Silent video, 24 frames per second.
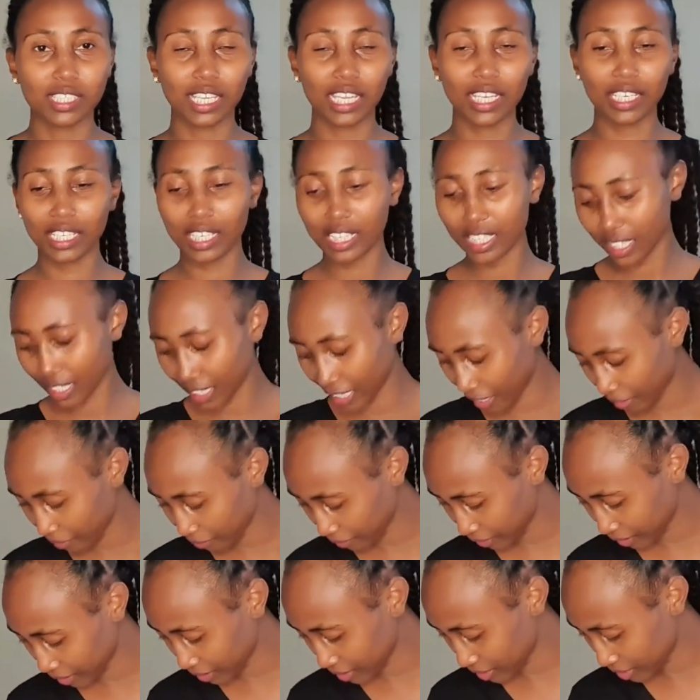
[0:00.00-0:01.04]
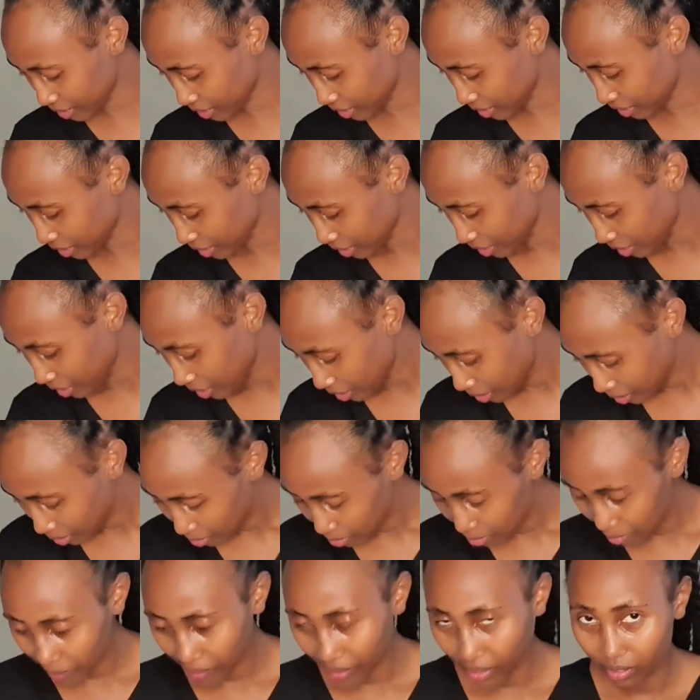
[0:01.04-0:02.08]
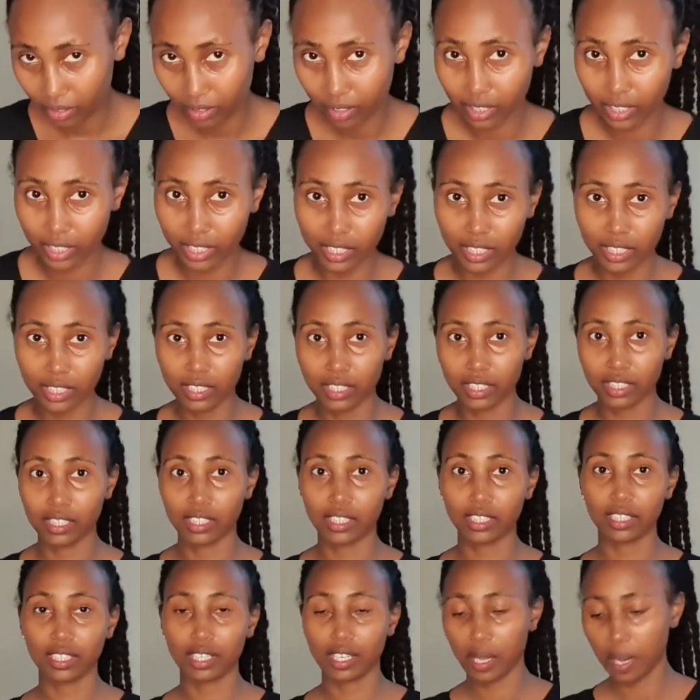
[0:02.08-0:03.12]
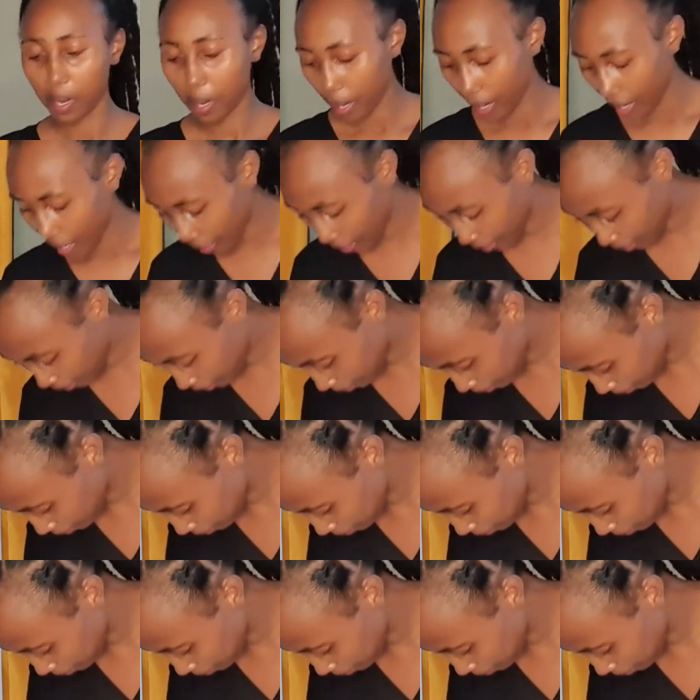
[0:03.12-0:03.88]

I really love it. Oh my god.